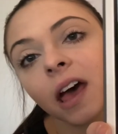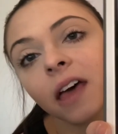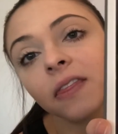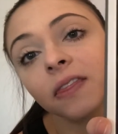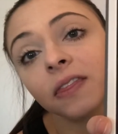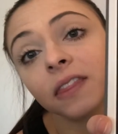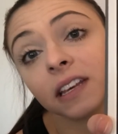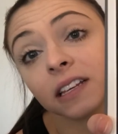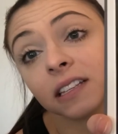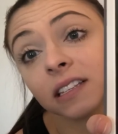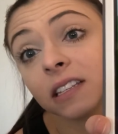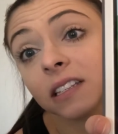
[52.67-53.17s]

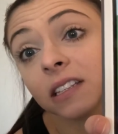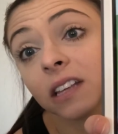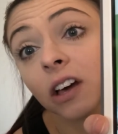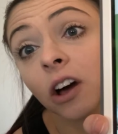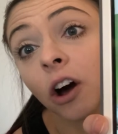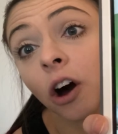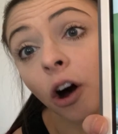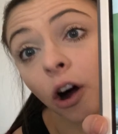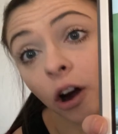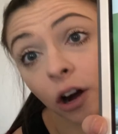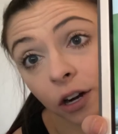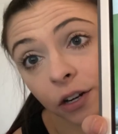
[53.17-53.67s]
This is a
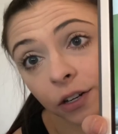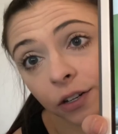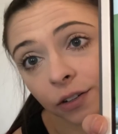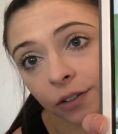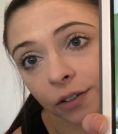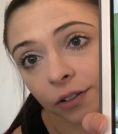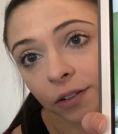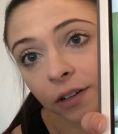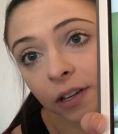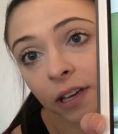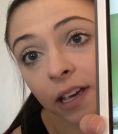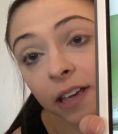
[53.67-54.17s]

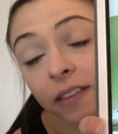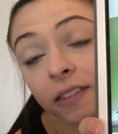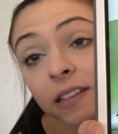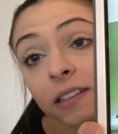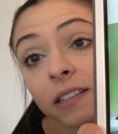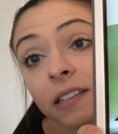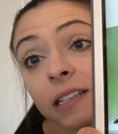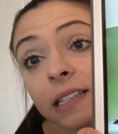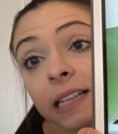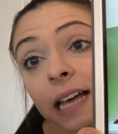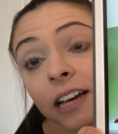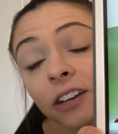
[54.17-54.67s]
cardinal, and
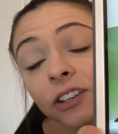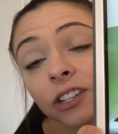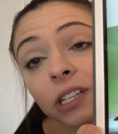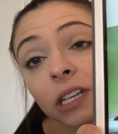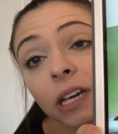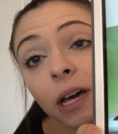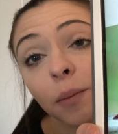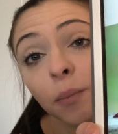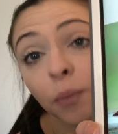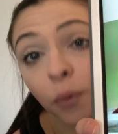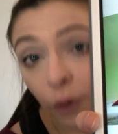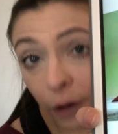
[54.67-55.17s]
this is
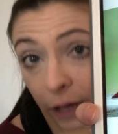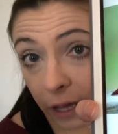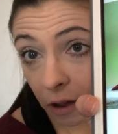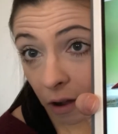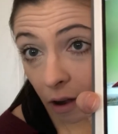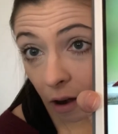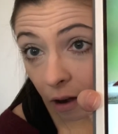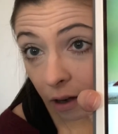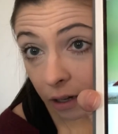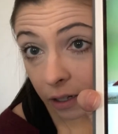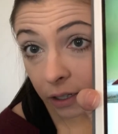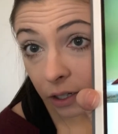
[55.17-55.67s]
actually a boy
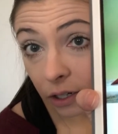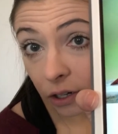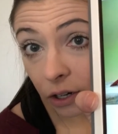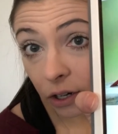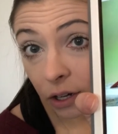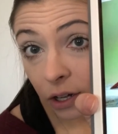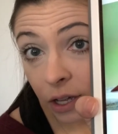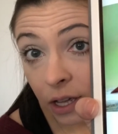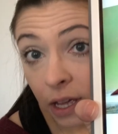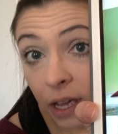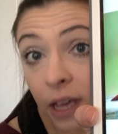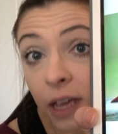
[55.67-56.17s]
cardinal.
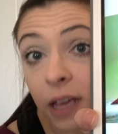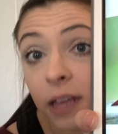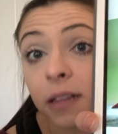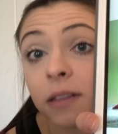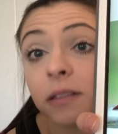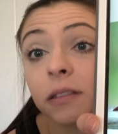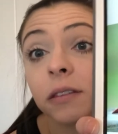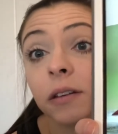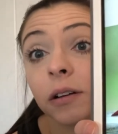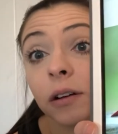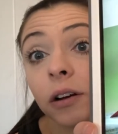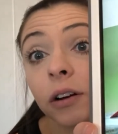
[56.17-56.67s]

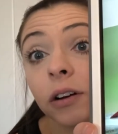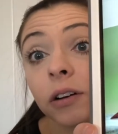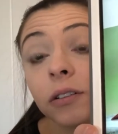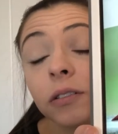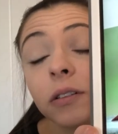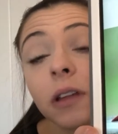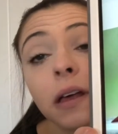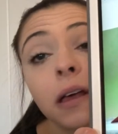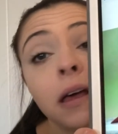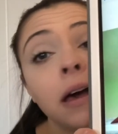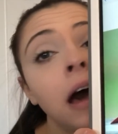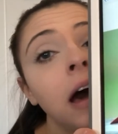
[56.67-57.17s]

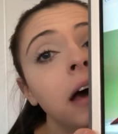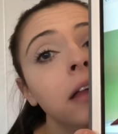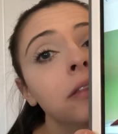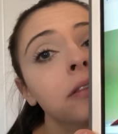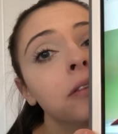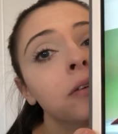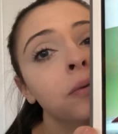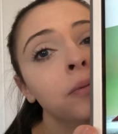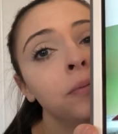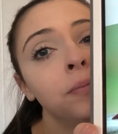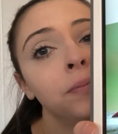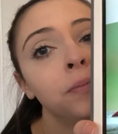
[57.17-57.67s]

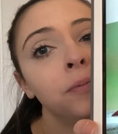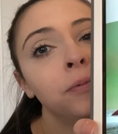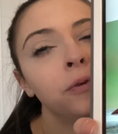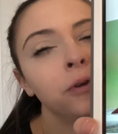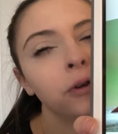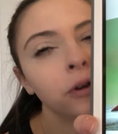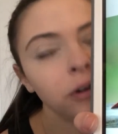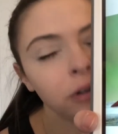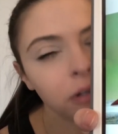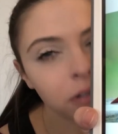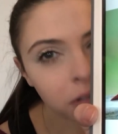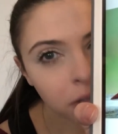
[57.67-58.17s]
The
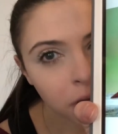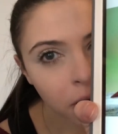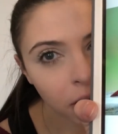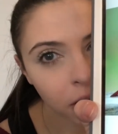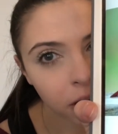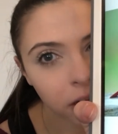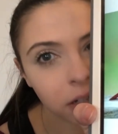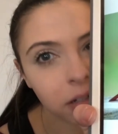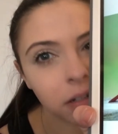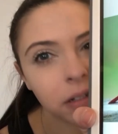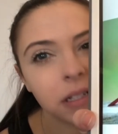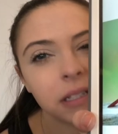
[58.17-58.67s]
girl
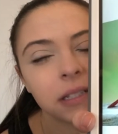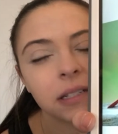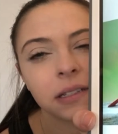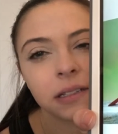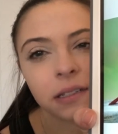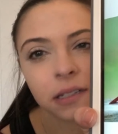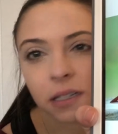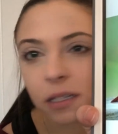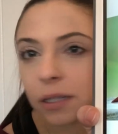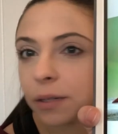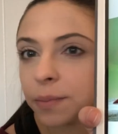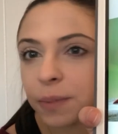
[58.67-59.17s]
cardinal is a
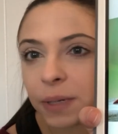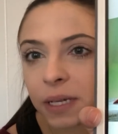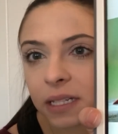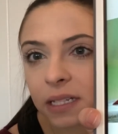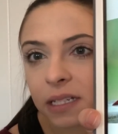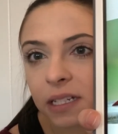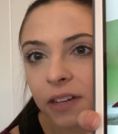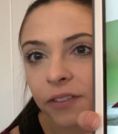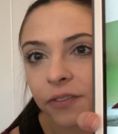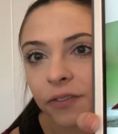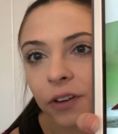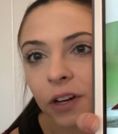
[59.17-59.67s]
little bit
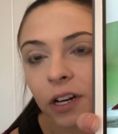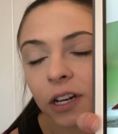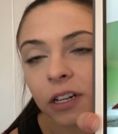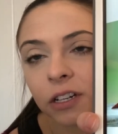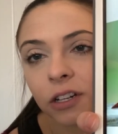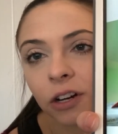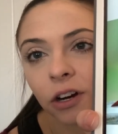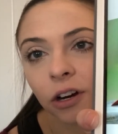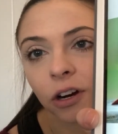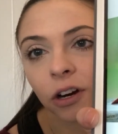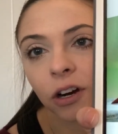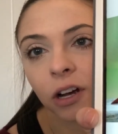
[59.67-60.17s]
different.
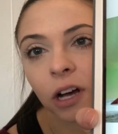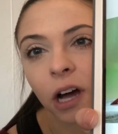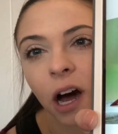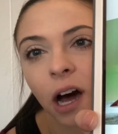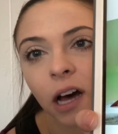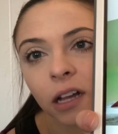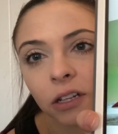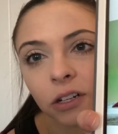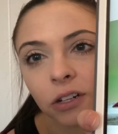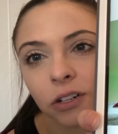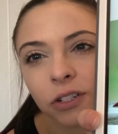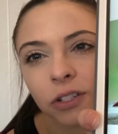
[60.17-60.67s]
Her
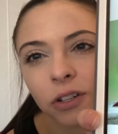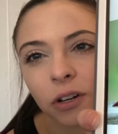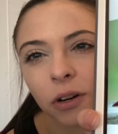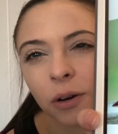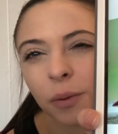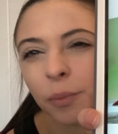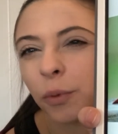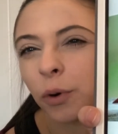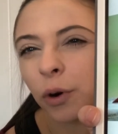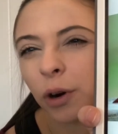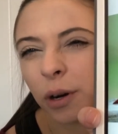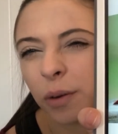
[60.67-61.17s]
colors are
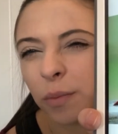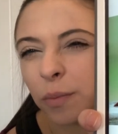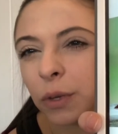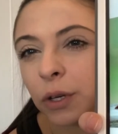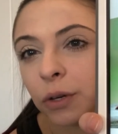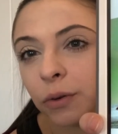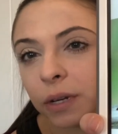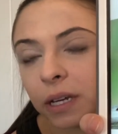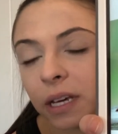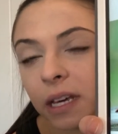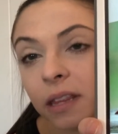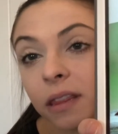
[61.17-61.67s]
more
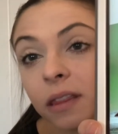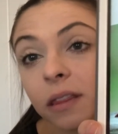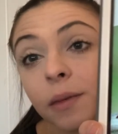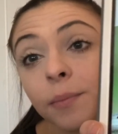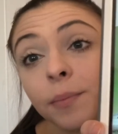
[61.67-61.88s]
muted.